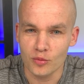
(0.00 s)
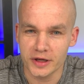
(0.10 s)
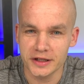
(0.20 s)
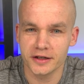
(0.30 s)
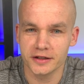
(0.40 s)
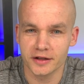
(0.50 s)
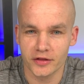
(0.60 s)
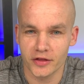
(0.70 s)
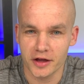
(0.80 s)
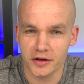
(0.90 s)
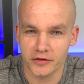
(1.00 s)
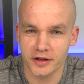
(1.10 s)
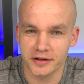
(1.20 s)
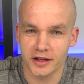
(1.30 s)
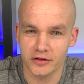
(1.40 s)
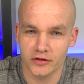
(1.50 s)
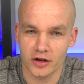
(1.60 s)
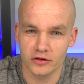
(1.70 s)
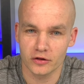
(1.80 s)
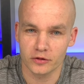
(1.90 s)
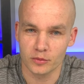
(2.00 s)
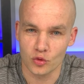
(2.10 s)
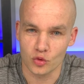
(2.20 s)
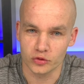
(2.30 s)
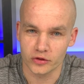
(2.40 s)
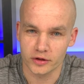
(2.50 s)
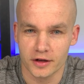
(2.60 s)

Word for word: many little things that can change his mood.